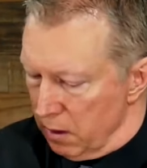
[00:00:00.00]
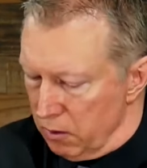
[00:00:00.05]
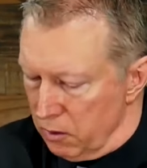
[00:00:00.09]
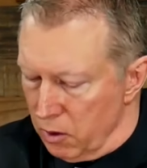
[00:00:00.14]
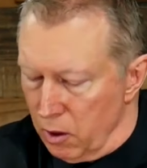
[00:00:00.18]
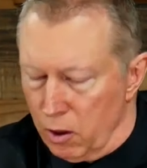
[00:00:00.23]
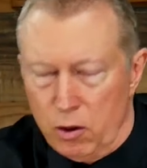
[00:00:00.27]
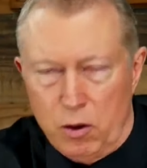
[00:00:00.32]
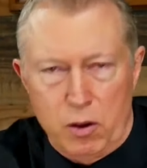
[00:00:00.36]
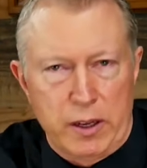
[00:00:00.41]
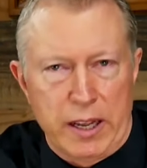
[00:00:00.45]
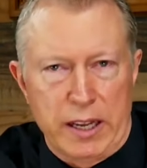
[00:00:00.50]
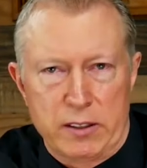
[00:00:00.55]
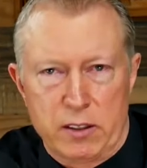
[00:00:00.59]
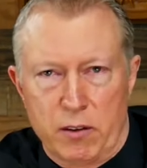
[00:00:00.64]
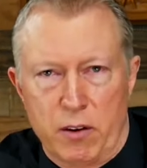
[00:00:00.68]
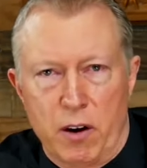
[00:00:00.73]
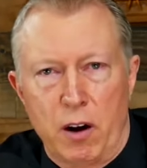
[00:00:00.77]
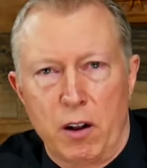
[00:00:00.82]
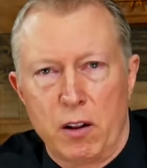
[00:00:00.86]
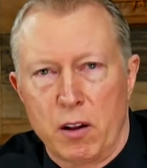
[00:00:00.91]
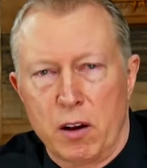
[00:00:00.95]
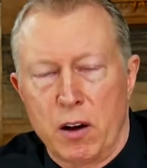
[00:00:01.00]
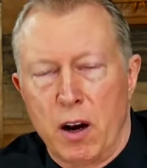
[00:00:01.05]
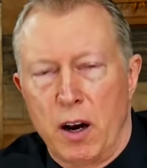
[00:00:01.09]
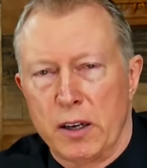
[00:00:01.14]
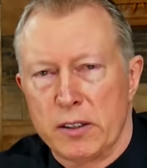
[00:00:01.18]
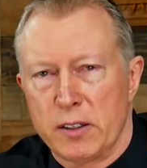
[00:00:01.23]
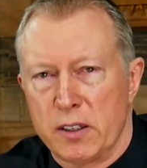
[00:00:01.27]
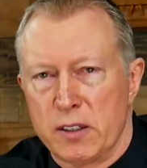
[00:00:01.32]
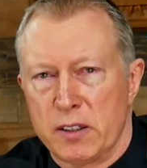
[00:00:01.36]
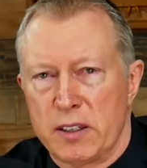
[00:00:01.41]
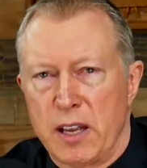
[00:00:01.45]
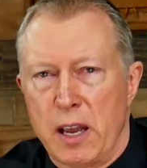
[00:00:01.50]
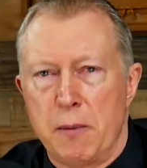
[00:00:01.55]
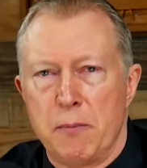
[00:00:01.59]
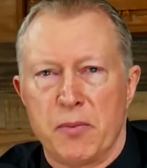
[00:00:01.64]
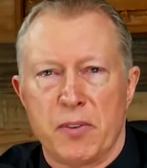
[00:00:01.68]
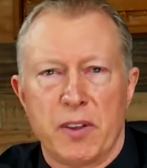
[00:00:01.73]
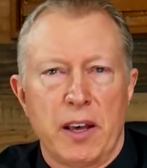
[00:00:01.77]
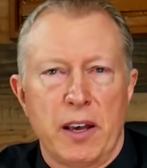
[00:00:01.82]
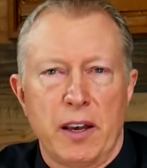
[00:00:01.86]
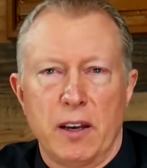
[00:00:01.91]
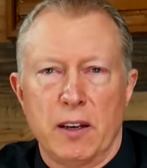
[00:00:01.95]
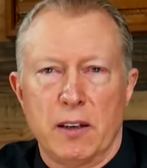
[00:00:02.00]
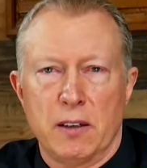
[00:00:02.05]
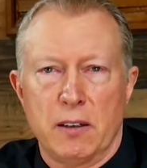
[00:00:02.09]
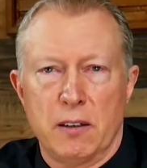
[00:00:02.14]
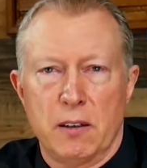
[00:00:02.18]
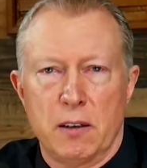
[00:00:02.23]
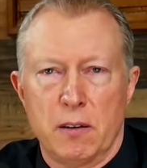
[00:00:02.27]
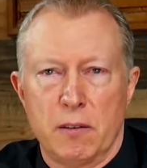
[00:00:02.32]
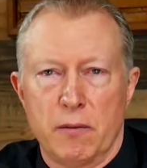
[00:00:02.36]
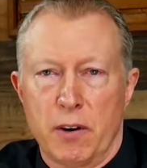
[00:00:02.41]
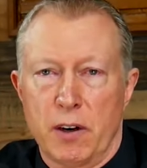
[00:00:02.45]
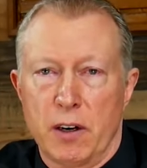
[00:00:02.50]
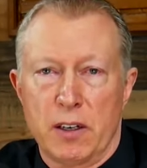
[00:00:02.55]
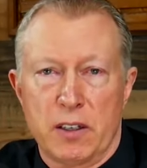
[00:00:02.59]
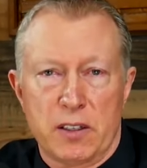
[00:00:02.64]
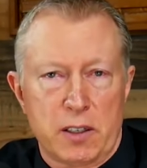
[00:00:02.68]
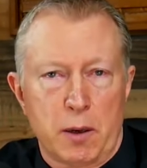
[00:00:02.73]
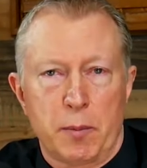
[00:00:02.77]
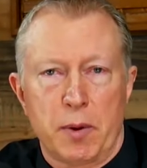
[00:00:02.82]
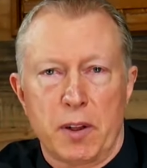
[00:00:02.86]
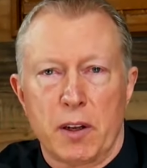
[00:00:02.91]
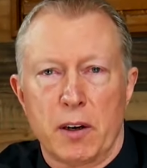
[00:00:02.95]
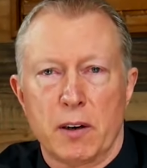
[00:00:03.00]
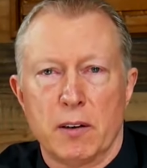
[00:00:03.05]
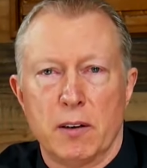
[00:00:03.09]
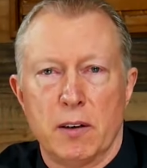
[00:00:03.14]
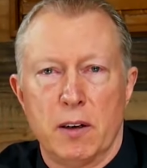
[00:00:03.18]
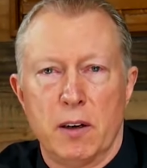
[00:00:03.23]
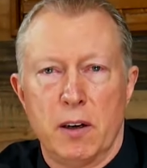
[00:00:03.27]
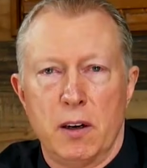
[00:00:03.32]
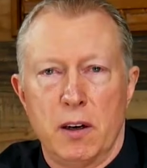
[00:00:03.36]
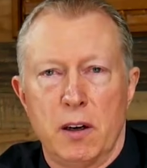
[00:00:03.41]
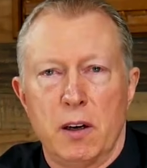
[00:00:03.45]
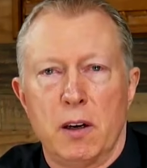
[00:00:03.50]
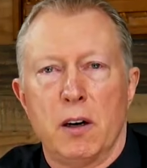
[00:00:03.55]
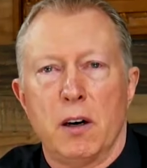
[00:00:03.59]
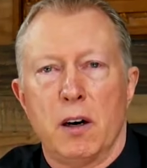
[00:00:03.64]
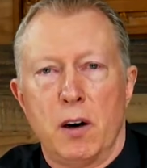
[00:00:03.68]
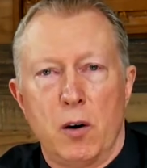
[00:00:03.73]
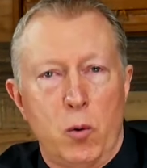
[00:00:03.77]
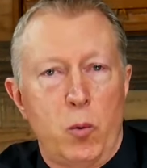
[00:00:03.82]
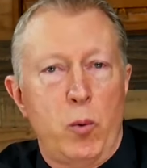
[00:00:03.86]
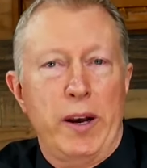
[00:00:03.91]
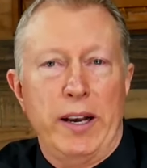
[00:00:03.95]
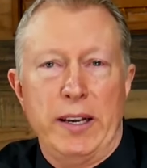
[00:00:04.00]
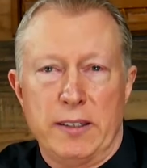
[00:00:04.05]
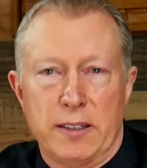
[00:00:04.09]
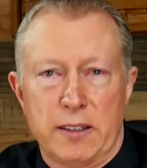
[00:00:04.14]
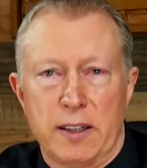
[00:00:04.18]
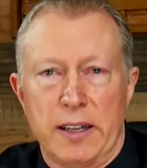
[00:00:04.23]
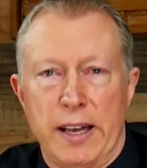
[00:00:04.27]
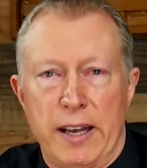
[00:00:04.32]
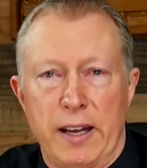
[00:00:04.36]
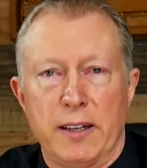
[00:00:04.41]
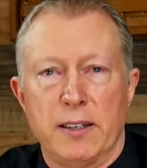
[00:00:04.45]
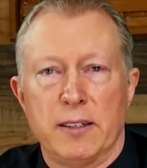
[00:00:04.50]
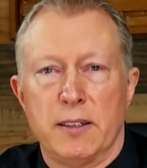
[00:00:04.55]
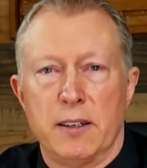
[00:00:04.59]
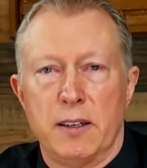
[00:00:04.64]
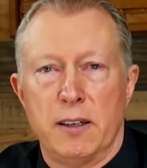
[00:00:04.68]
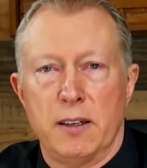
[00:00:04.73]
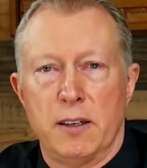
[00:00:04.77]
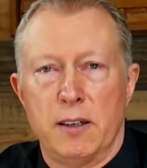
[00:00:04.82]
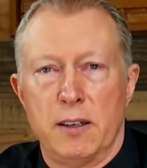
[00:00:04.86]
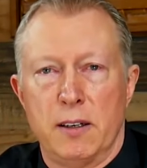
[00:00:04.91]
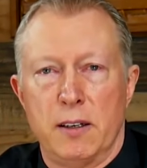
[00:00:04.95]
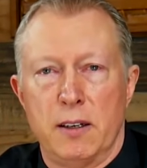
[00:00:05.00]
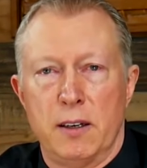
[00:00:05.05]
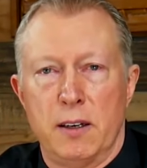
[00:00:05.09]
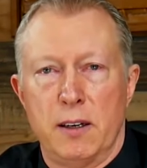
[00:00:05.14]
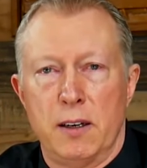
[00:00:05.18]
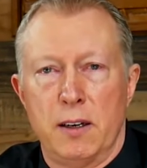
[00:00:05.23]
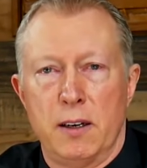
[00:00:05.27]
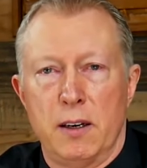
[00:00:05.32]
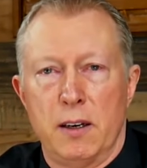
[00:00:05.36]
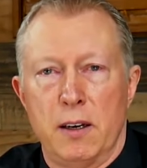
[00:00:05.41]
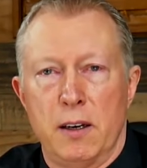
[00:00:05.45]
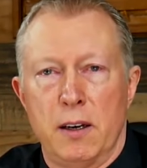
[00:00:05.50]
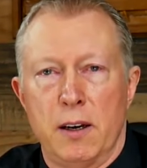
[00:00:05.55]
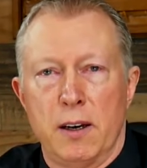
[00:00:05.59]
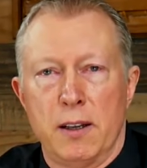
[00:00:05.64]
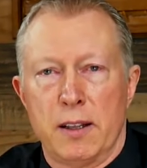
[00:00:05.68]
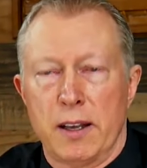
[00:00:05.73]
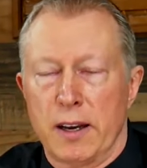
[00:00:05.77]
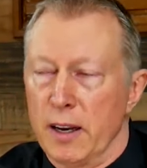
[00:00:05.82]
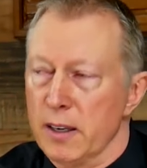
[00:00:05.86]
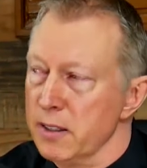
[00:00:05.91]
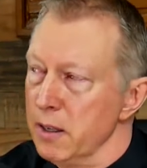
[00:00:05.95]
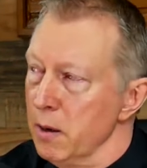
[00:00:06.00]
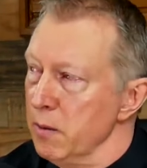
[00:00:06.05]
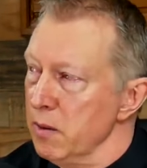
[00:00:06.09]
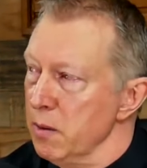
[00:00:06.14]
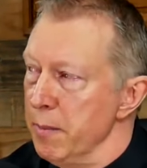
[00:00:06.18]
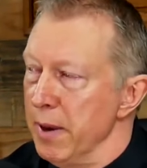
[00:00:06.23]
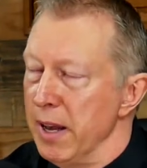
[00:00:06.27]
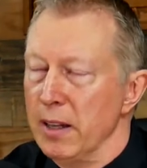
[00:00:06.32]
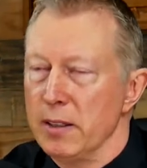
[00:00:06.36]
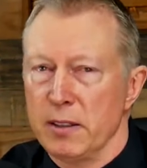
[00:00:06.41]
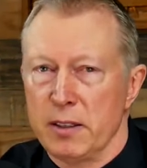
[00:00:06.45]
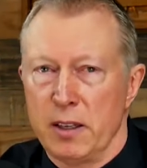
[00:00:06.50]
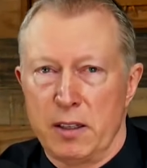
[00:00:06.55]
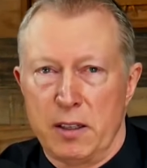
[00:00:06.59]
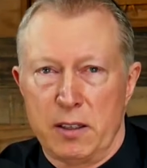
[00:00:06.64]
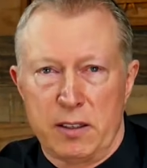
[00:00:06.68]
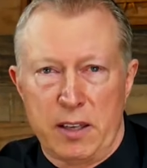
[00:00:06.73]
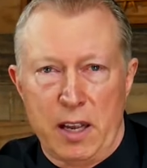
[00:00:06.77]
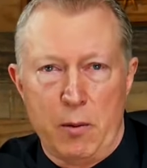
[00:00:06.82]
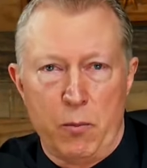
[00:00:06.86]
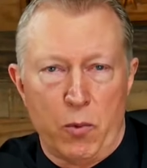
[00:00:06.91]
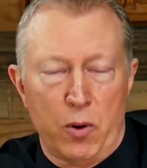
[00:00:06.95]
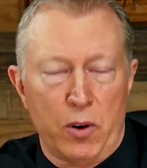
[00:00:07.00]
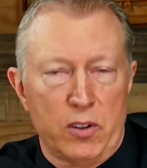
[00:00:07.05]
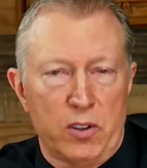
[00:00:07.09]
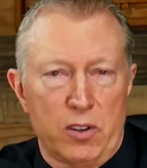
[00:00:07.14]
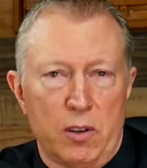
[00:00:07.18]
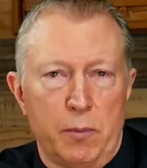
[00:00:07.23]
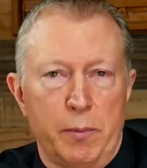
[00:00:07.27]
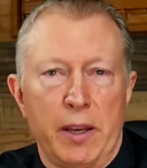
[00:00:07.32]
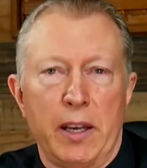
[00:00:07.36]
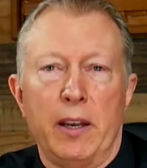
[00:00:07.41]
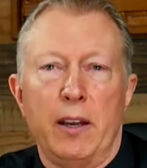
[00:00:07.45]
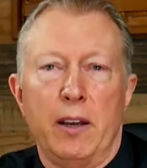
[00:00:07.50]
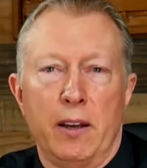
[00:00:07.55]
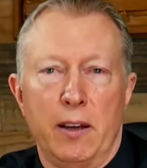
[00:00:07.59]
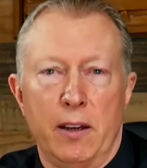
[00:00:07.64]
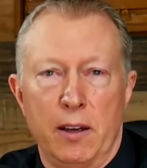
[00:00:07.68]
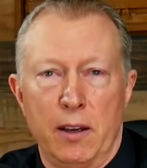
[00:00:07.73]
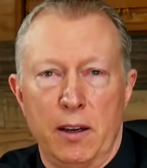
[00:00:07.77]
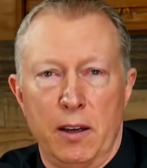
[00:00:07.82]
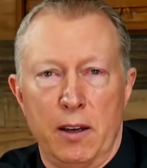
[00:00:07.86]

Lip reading: it's going to look as a Holocaust, the same thing. Very similar. A wasteland. And like I say, when the man said the same words to me,